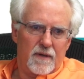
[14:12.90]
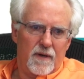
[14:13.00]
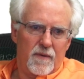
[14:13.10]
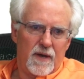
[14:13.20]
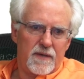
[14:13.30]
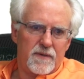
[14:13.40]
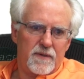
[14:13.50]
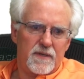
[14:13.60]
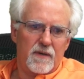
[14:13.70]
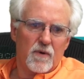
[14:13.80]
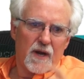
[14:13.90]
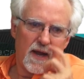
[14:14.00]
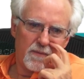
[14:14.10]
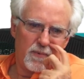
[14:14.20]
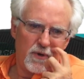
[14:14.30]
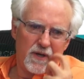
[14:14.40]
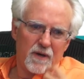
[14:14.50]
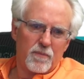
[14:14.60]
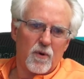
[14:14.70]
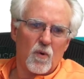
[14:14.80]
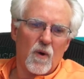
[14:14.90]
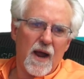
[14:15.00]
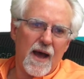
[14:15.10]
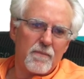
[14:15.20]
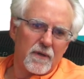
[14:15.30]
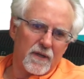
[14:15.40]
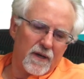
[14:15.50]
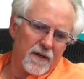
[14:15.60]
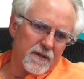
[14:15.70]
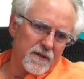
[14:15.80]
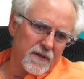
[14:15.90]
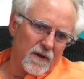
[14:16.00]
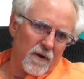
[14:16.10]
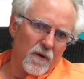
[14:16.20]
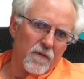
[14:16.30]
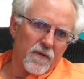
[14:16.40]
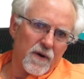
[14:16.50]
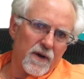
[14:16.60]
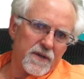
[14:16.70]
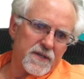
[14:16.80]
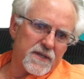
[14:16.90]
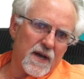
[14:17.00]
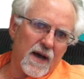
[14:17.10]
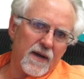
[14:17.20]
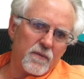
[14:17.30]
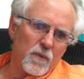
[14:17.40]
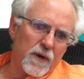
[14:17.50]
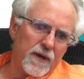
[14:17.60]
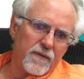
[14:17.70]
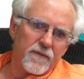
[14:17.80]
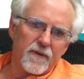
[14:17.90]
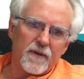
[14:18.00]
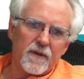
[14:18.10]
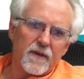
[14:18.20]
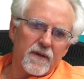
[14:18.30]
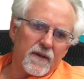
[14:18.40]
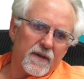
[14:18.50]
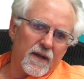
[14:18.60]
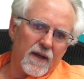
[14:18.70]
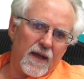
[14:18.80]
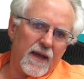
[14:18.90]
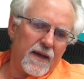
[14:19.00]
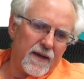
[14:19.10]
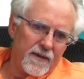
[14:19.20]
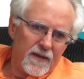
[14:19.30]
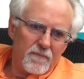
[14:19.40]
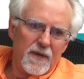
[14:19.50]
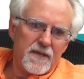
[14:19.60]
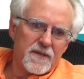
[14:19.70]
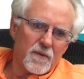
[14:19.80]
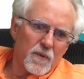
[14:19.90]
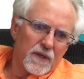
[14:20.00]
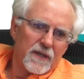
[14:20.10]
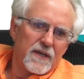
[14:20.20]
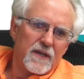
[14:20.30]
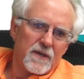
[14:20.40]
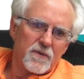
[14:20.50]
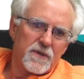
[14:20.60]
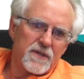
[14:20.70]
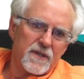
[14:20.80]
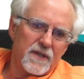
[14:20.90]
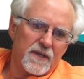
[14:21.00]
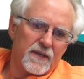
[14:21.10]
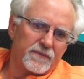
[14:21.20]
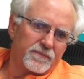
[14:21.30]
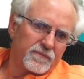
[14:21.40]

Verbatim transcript: Okay, so you see we're kind of putting a parabola over a sine wave. And it makes a really interesting